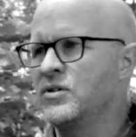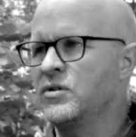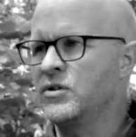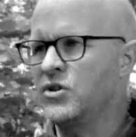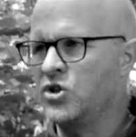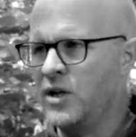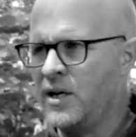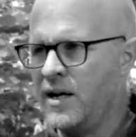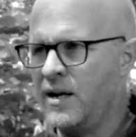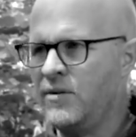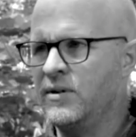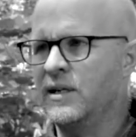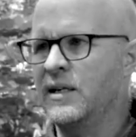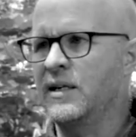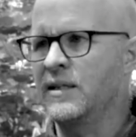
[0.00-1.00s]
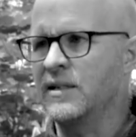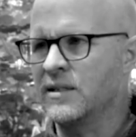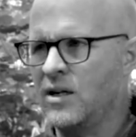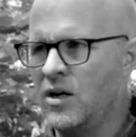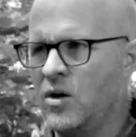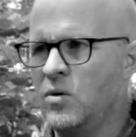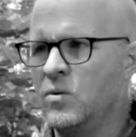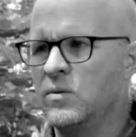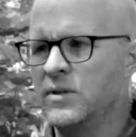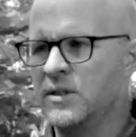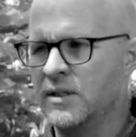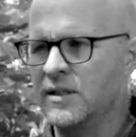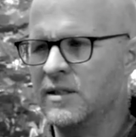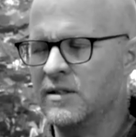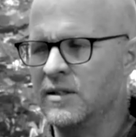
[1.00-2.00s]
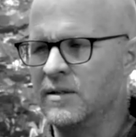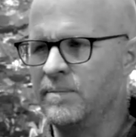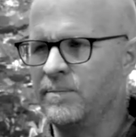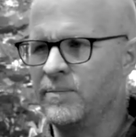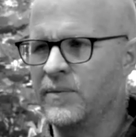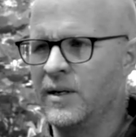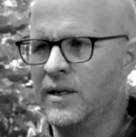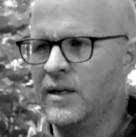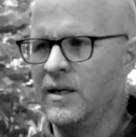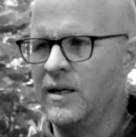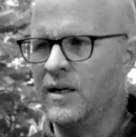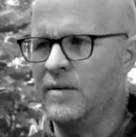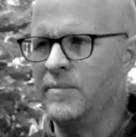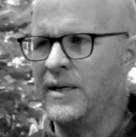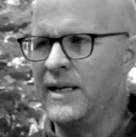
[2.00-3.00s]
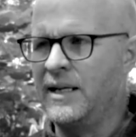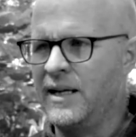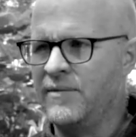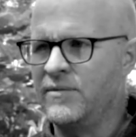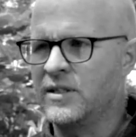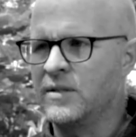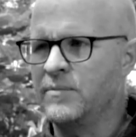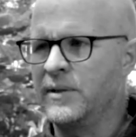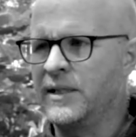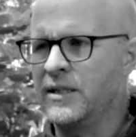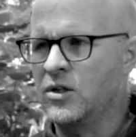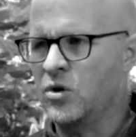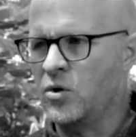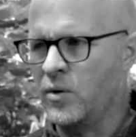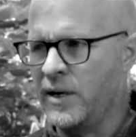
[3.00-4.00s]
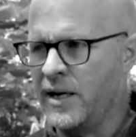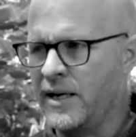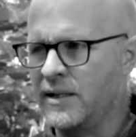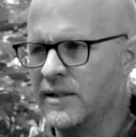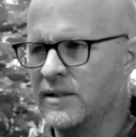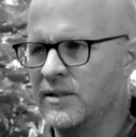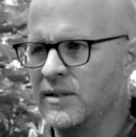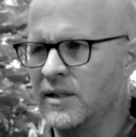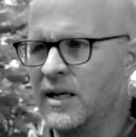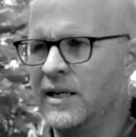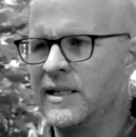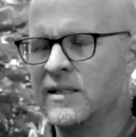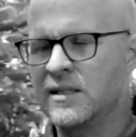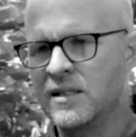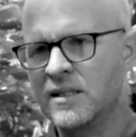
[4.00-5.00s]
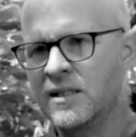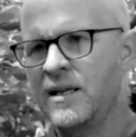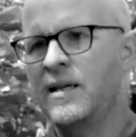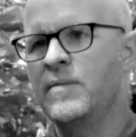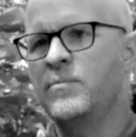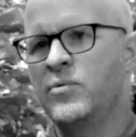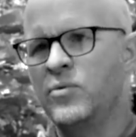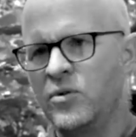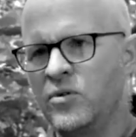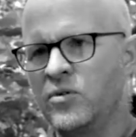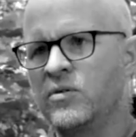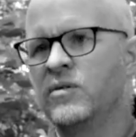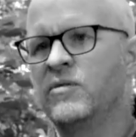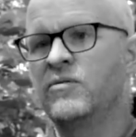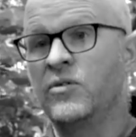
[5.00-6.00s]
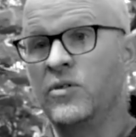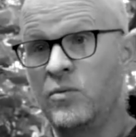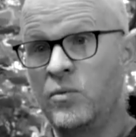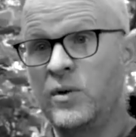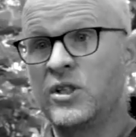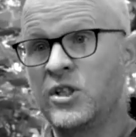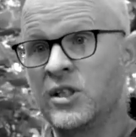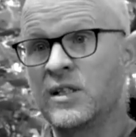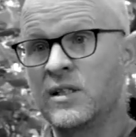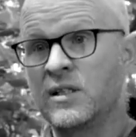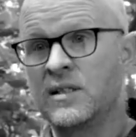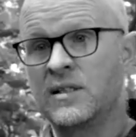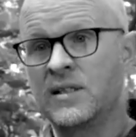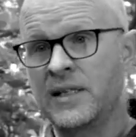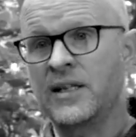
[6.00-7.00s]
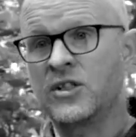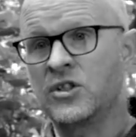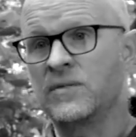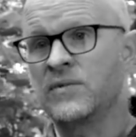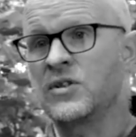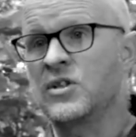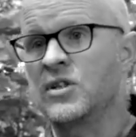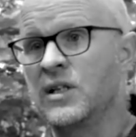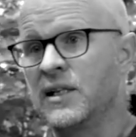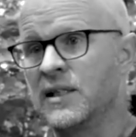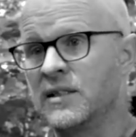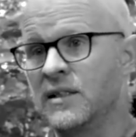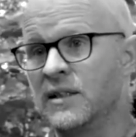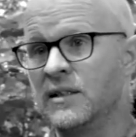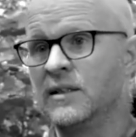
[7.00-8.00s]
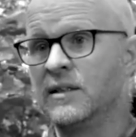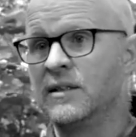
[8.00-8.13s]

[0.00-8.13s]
sort of generically, this whole system inevitably creates an escape route for the richest section of society